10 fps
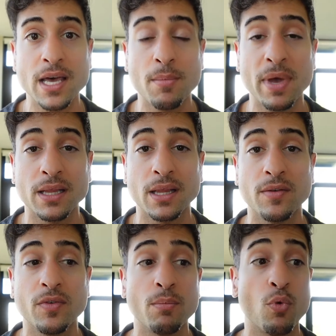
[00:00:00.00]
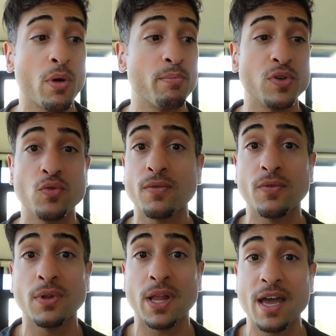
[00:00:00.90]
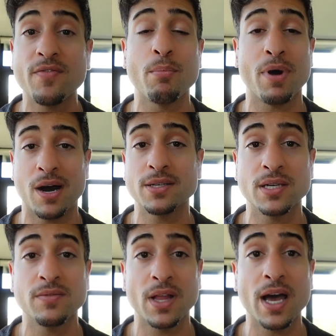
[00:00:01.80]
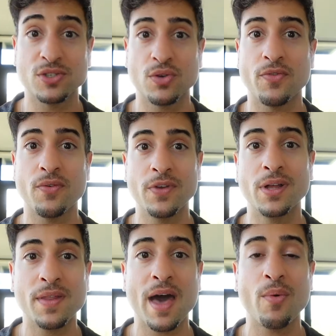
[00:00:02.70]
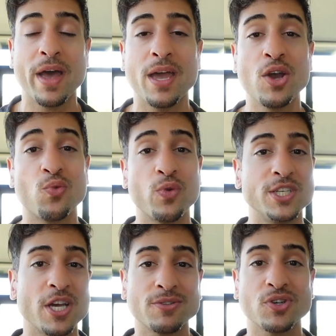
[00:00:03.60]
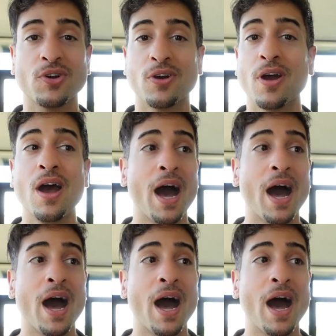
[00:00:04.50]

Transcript: them and live a more beautiful life and positive life. So if you're feeling that way, reach out to her.